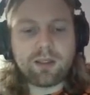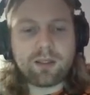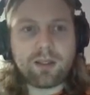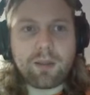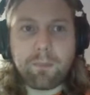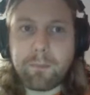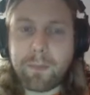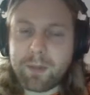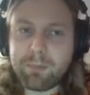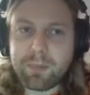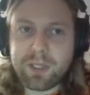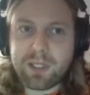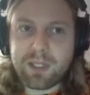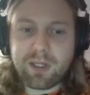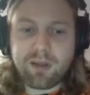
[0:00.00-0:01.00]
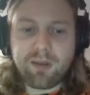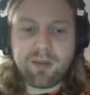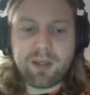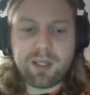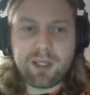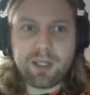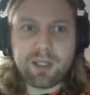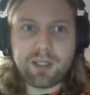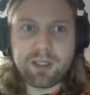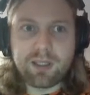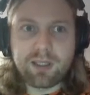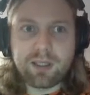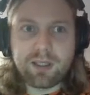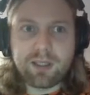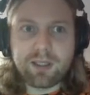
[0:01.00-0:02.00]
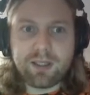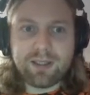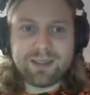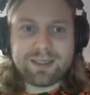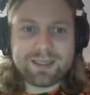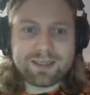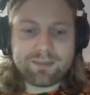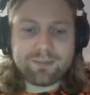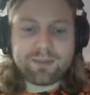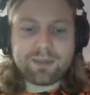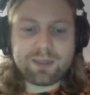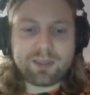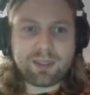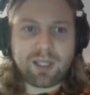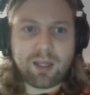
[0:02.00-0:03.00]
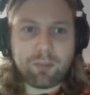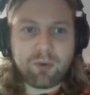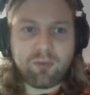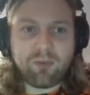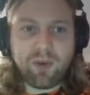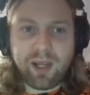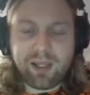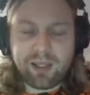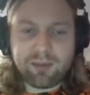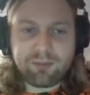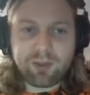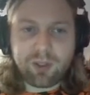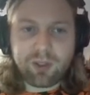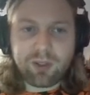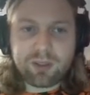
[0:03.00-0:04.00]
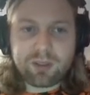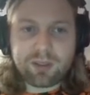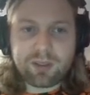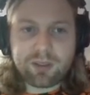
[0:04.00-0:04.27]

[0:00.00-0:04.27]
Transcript: It might be the type of file I've got.